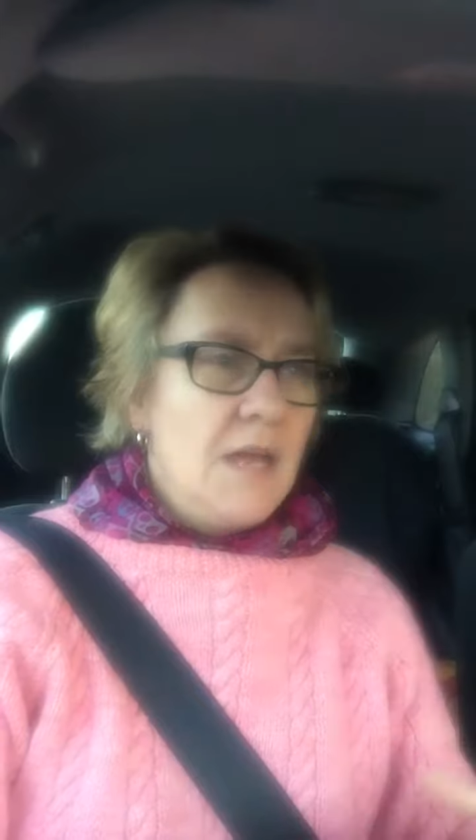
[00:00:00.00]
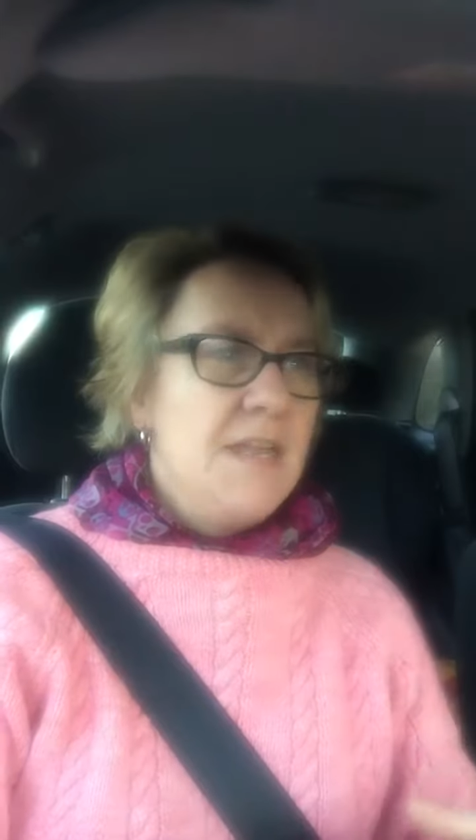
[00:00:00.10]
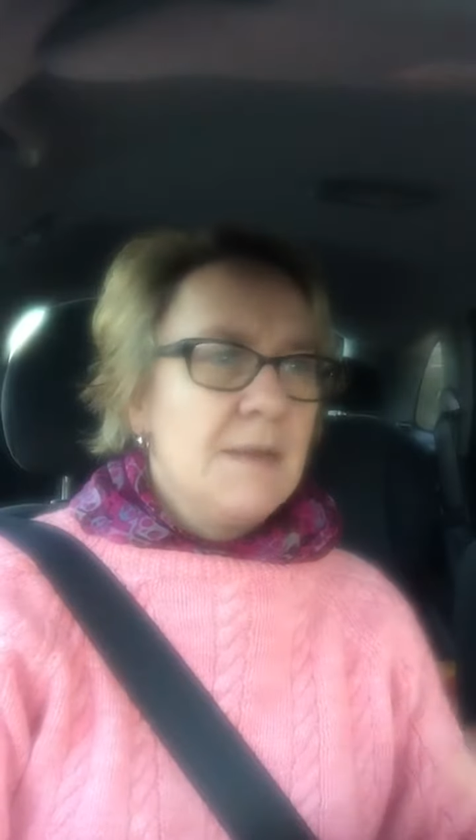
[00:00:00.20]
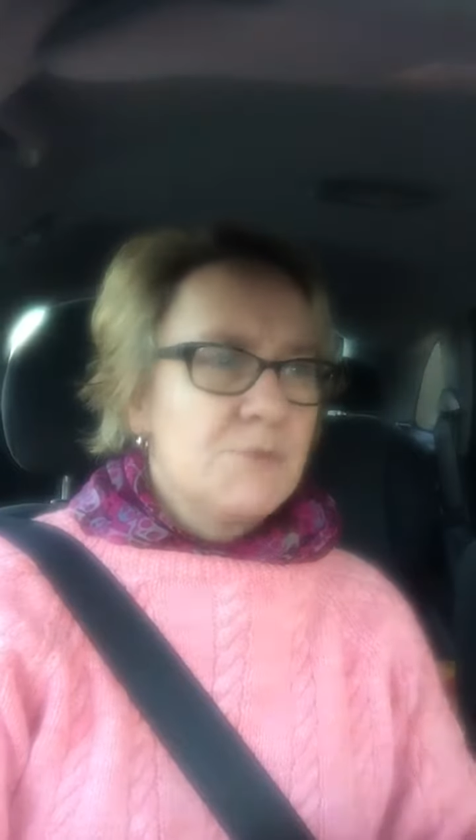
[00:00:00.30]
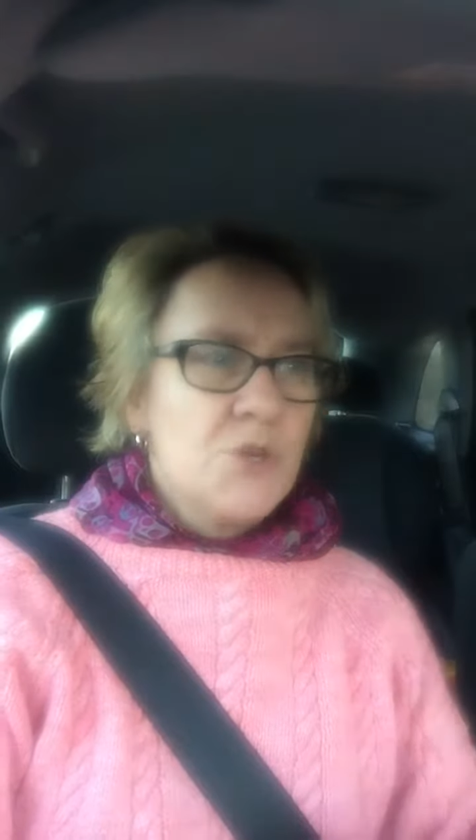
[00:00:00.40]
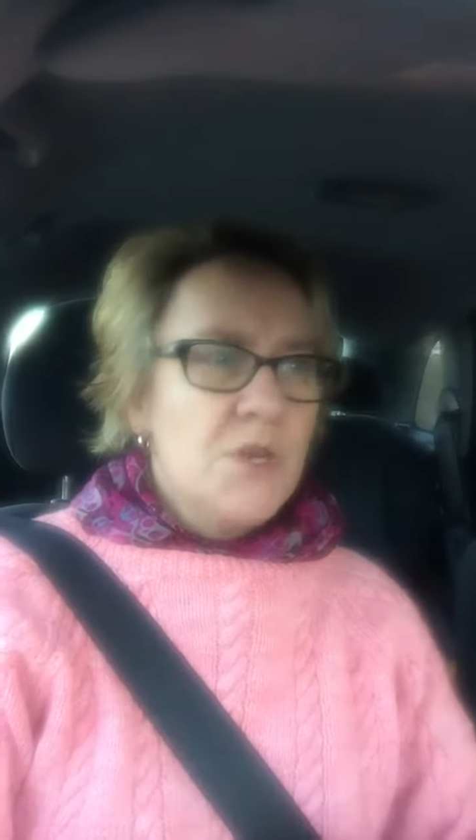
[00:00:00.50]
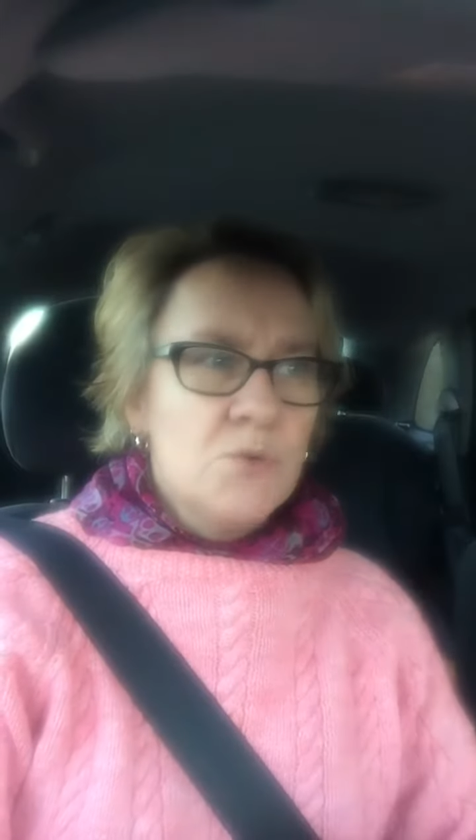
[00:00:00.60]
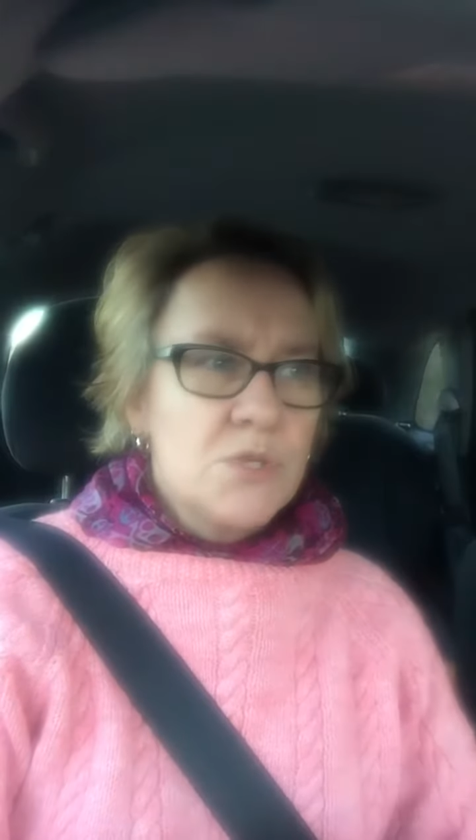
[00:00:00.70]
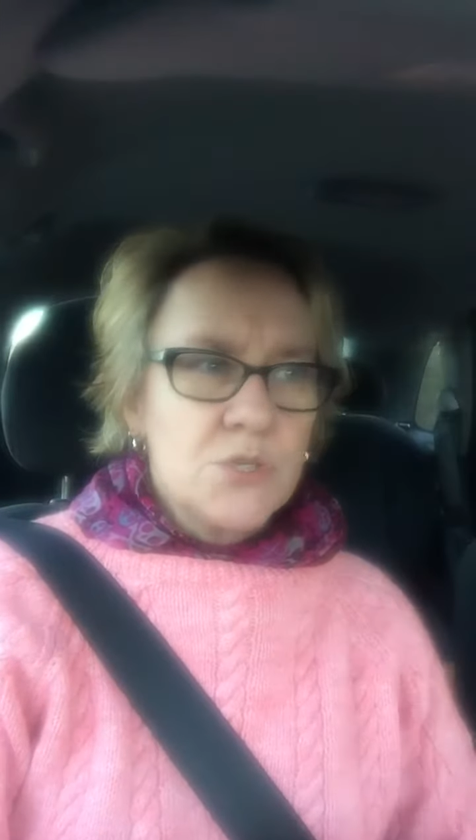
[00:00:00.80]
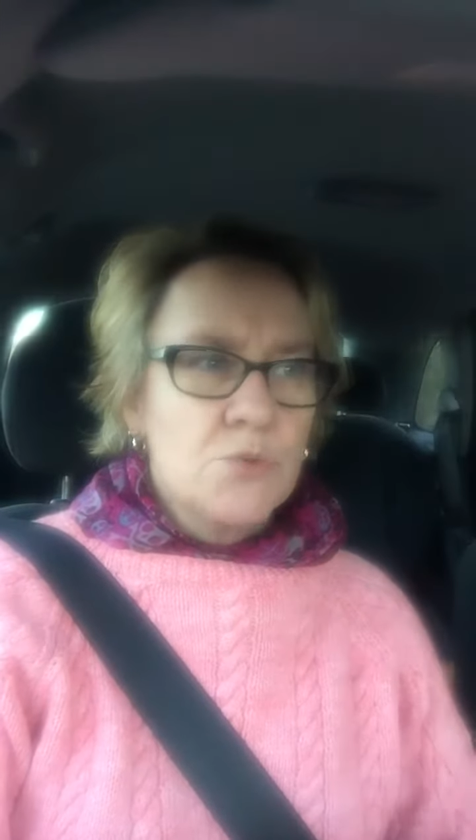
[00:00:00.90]
End up doing
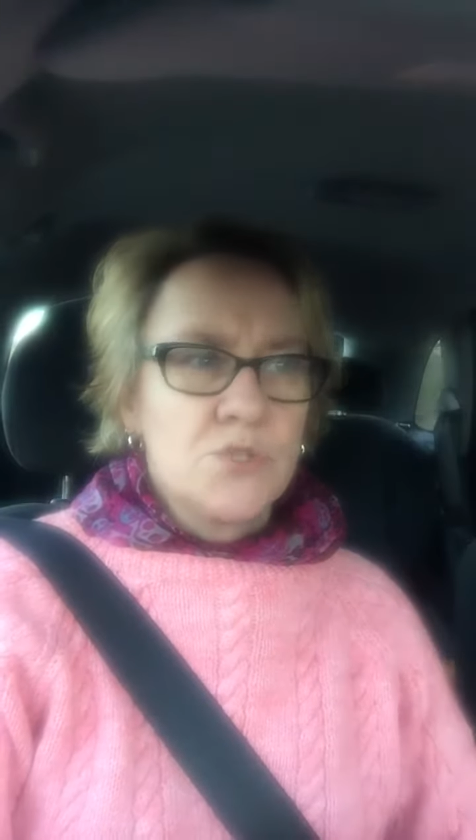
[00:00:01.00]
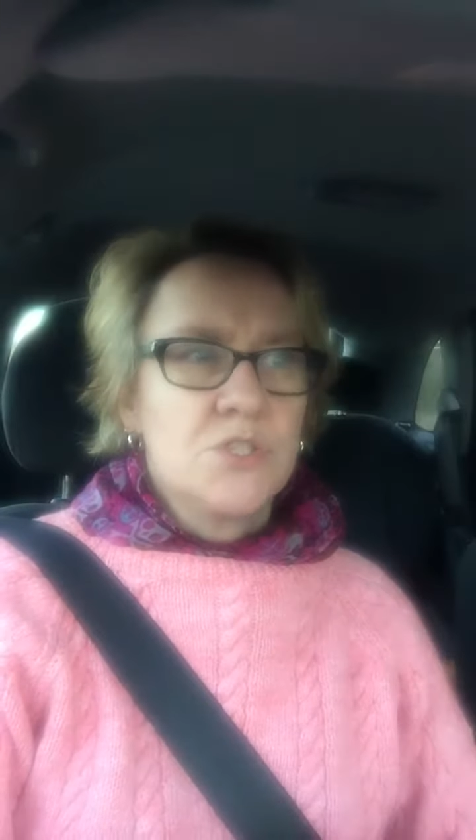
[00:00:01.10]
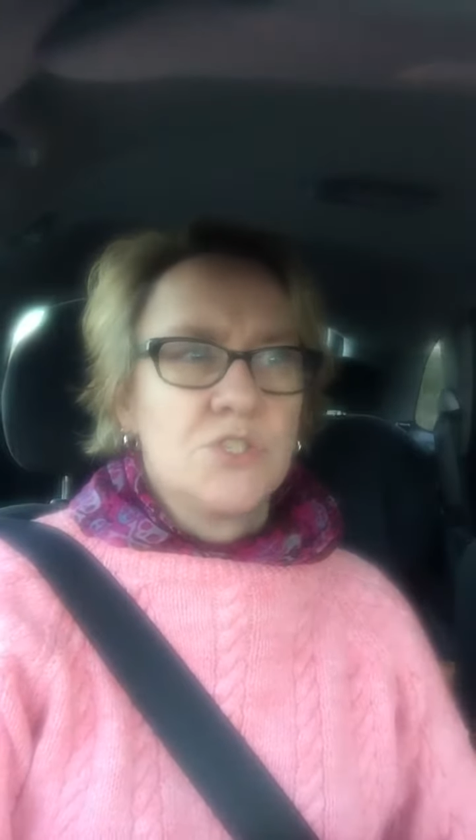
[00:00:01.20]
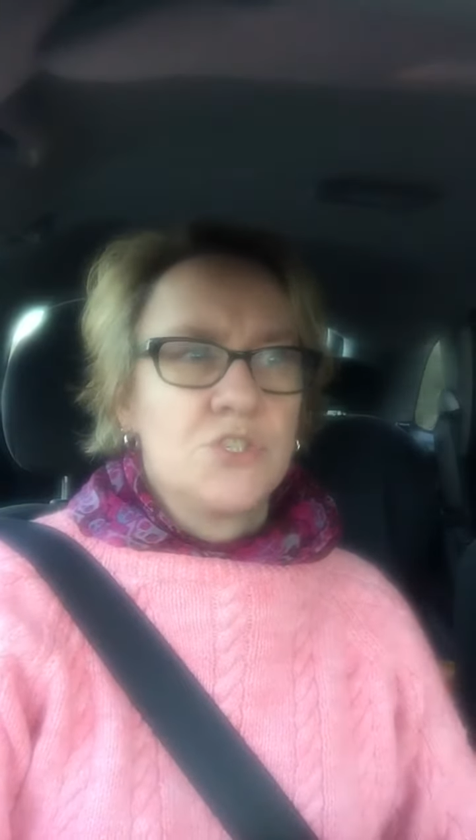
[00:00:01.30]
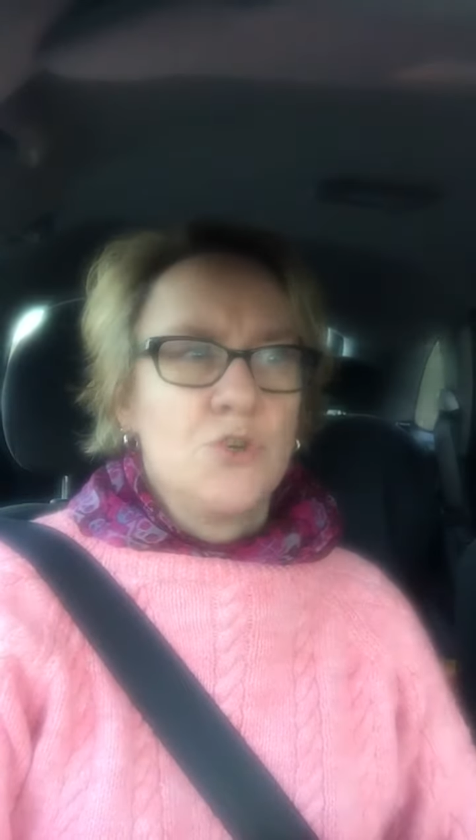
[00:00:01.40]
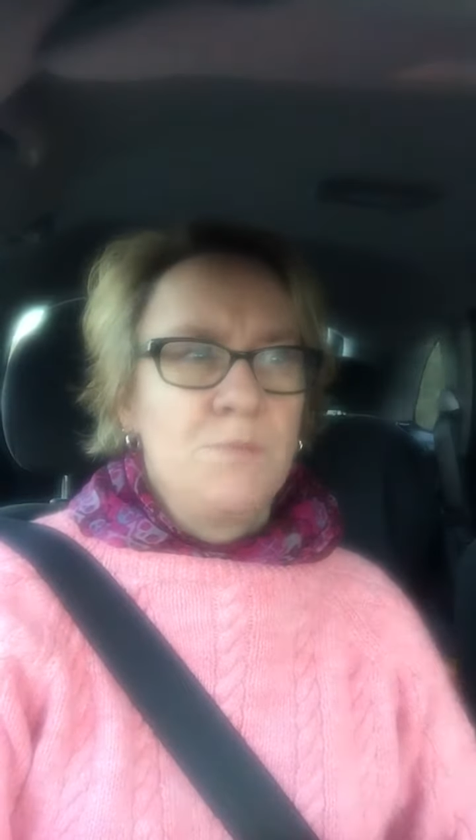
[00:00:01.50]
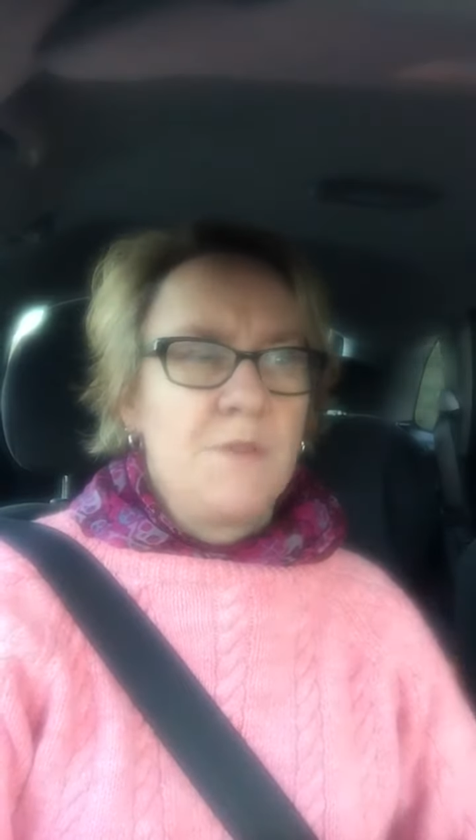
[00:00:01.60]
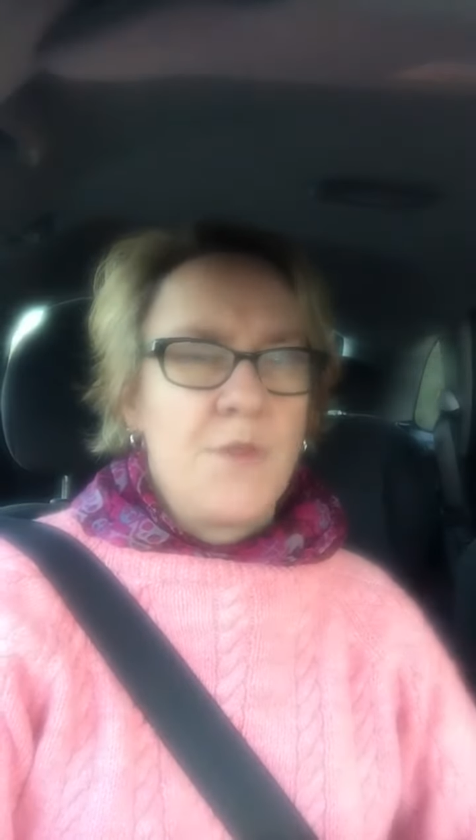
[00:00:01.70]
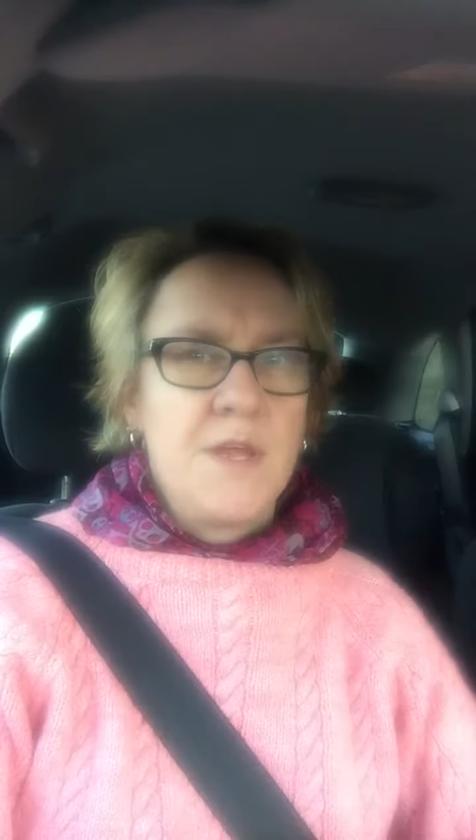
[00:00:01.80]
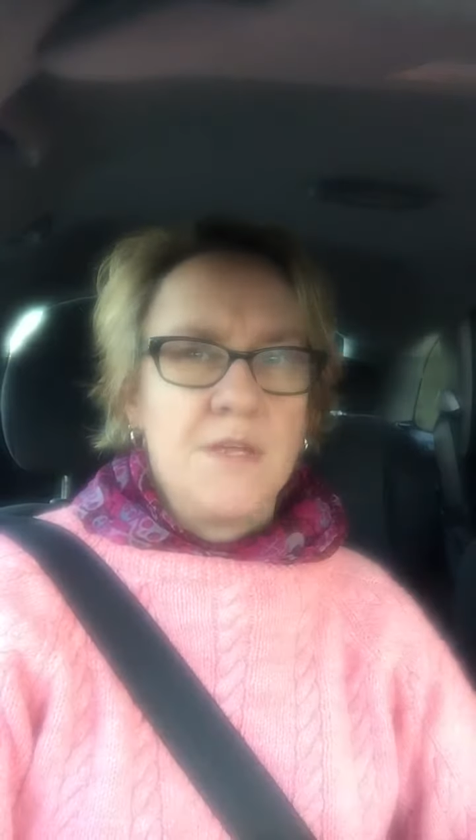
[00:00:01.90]
all sorts of
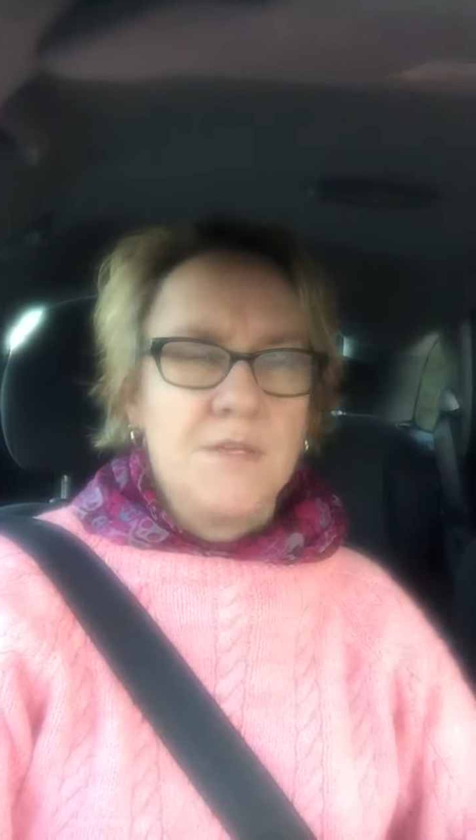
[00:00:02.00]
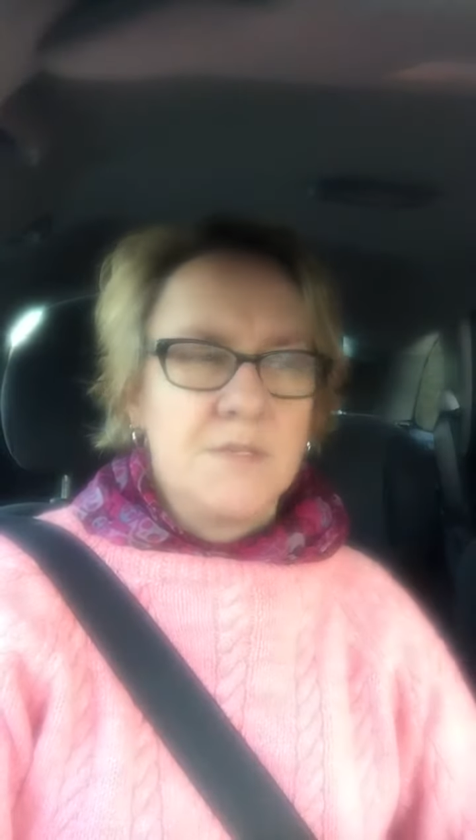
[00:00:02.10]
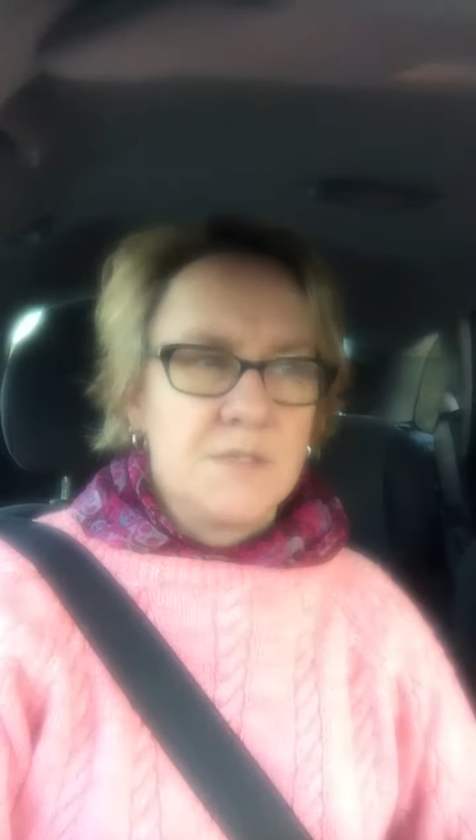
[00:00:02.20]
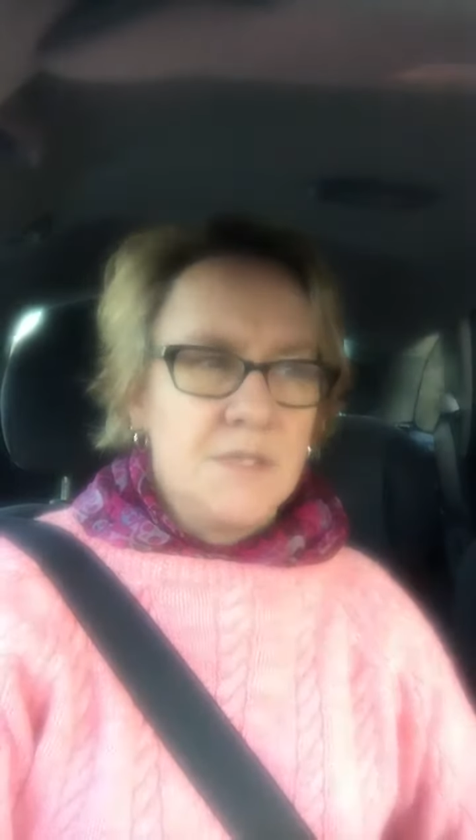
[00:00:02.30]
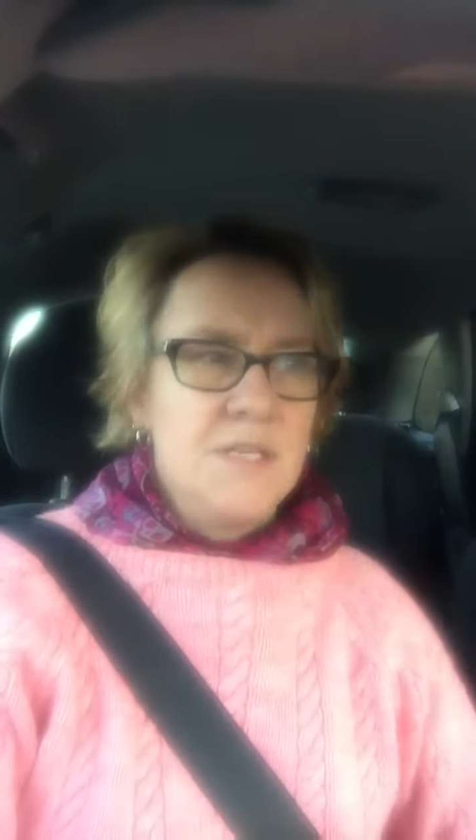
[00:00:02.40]
stupid things.